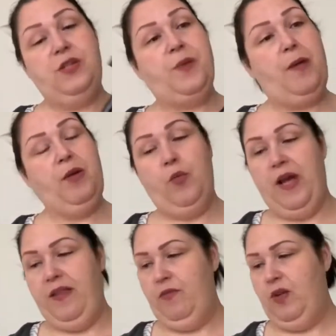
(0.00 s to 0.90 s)
it's probably
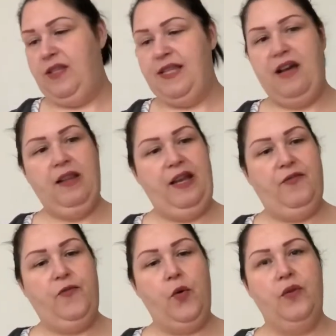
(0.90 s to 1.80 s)
what's that, like
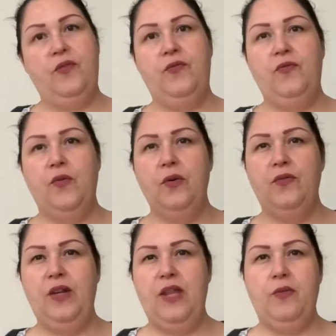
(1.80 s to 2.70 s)
4
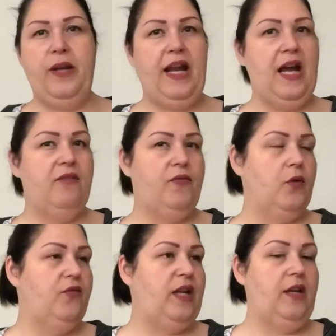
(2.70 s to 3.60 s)
feet, 3.5,
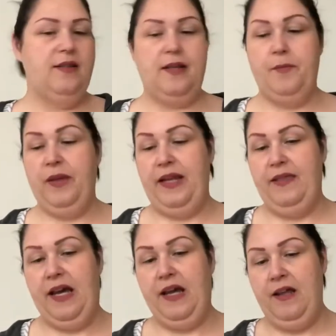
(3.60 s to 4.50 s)
4 feet, something like
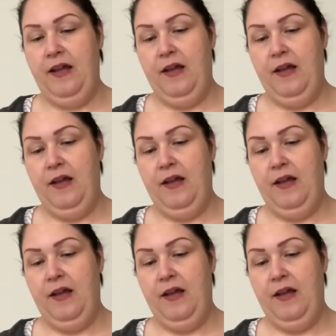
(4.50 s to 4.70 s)
that.